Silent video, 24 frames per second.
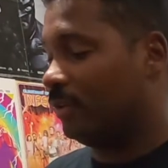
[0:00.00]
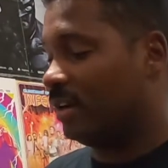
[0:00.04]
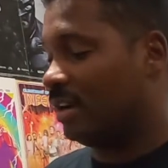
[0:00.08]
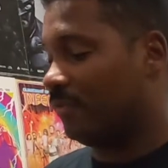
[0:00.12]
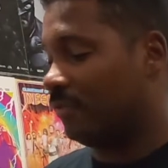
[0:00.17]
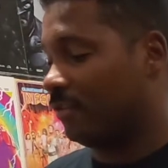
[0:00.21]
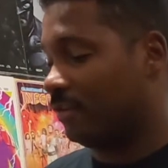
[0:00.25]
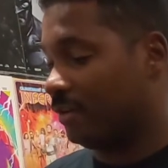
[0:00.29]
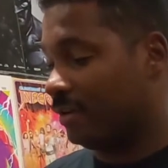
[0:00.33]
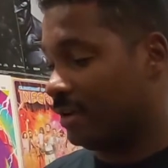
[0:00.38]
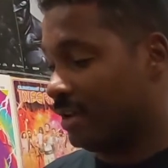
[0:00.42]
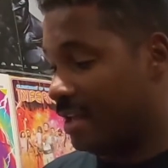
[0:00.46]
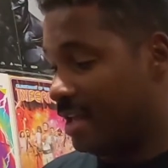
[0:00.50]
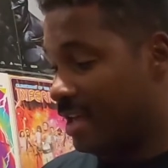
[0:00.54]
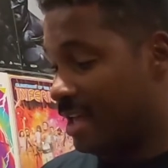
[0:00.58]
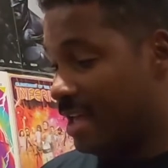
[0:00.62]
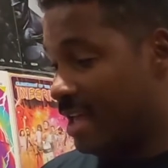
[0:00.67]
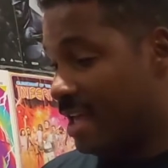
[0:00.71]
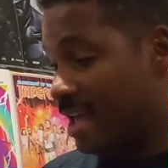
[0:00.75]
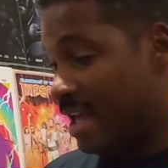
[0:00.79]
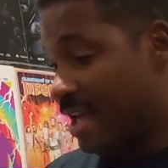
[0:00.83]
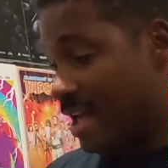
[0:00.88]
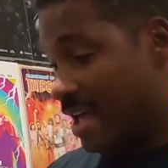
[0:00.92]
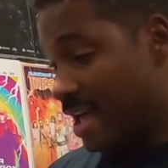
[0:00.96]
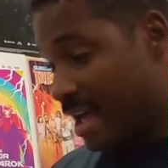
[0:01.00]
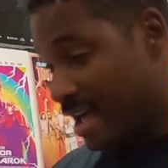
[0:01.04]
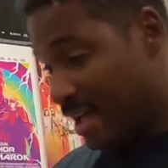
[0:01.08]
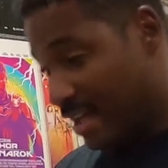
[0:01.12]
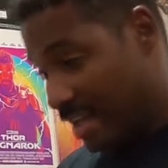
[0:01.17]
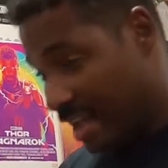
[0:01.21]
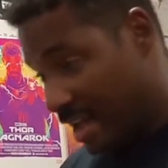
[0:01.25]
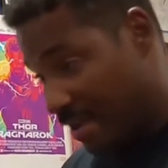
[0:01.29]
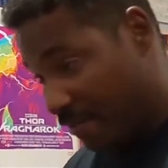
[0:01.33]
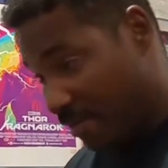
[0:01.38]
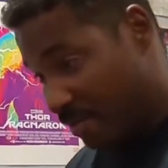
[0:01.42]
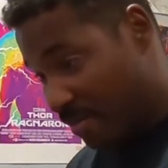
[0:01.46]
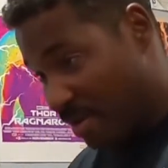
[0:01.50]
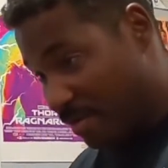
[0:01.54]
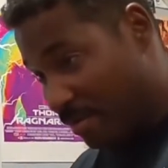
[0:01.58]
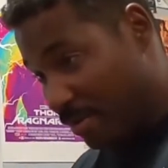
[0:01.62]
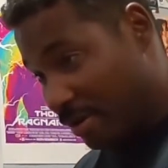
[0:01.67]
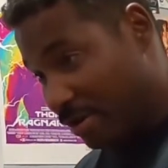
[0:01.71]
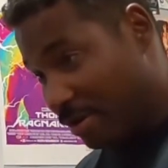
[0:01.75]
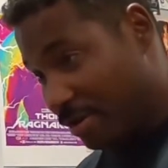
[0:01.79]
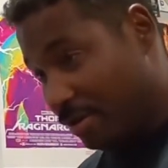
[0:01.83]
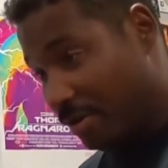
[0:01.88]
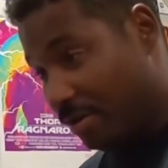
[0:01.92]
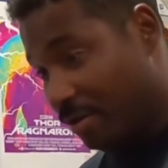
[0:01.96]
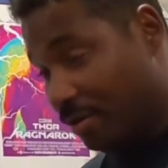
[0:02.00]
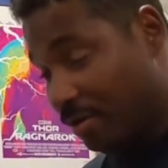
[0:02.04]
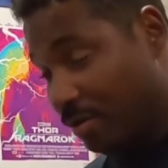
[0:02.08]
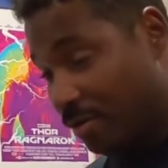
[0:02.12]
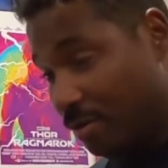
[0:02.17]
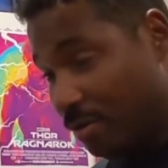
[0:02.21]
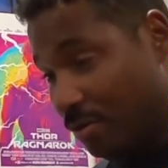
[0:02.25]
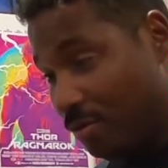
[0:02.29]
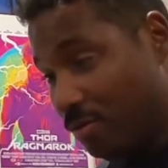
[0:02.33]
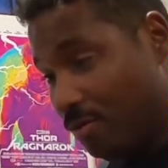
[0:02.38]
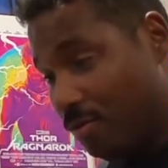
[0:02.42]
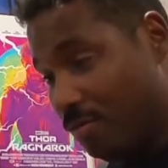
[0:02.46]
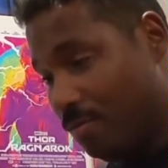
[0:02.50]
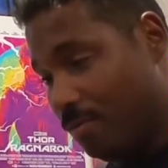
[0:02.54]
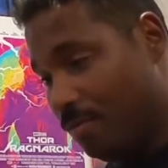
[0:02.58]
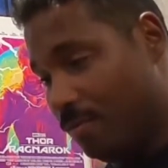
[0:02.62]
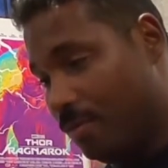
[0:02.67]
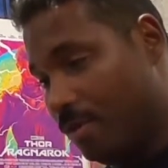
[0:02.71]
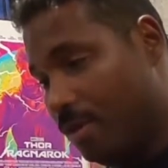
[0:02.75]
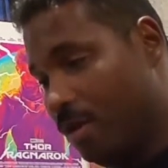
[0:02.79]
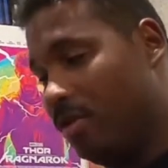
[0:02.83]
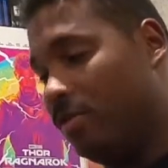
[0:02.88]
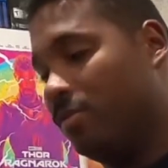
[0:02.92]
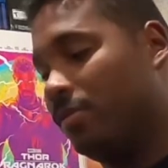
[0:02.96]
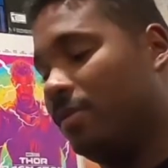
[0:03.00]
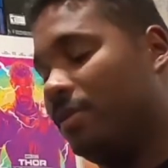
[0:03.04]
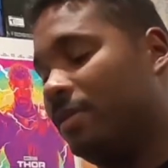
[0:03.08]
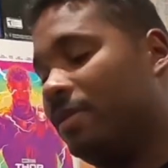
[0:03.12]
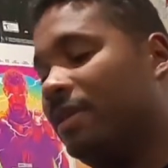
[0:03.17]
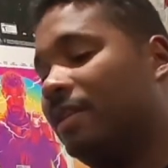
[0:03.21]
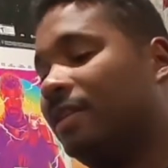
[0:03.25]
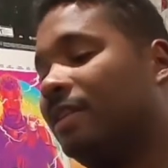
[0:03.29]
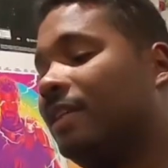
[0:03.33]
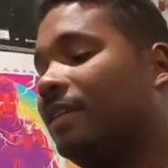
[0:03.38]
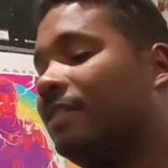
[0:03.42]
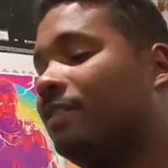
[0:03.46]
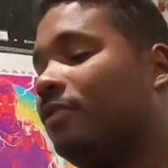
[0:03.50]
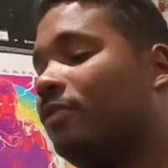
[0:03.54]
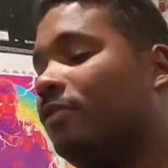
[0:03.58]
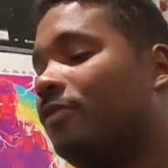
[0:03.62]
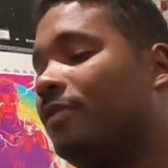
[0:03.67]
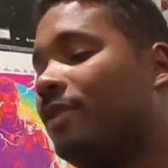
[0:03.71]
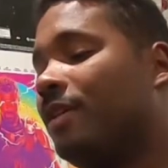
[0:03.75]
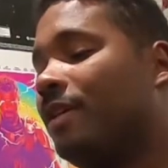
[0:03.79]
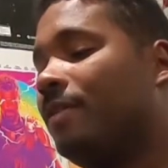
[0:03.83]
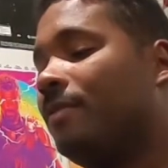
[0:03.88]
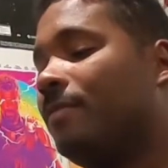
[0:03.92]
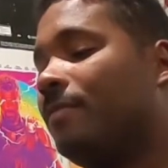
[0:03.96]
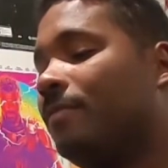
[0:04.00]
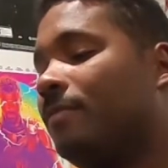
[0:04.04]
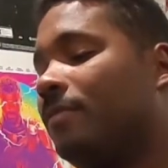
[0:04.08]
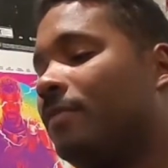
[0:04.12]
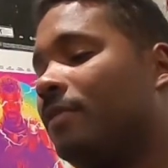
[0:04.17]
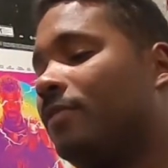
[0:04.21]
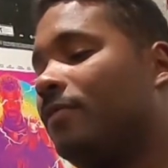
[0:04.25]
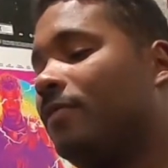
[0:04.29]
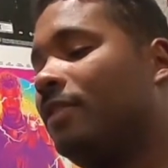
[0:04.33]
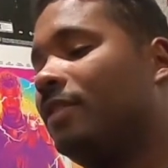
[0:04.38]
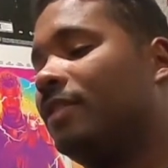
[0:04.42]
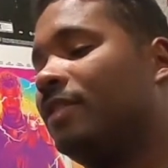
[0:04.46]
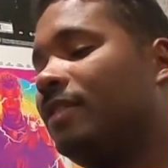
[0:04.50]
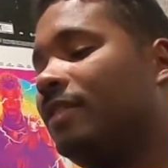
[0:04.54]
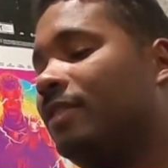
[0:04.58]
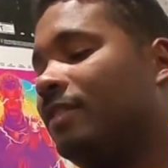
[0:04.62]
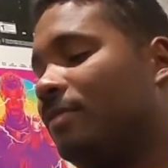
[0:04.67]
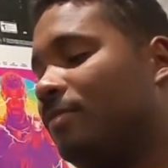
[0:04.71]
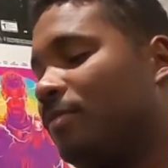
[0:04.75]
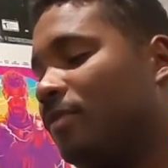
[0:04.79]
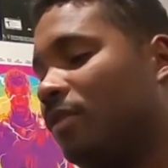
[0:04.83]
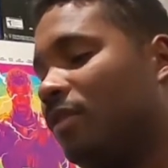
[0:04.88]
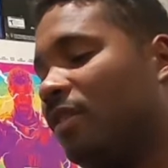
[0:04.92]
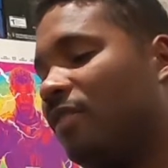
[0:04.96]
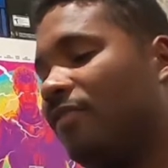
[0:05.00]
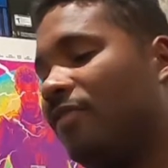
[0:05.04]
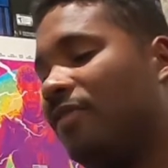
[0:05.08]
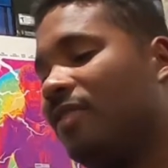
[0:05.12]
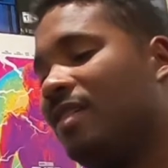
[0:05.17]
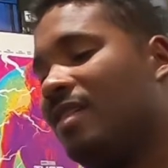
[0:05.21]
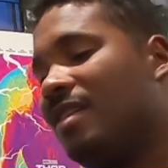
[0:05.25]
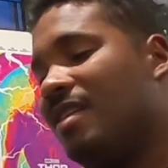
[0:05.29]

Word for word: or whatever. Can't remember who. Oh, it actually has a little fan. It's just easy pull off.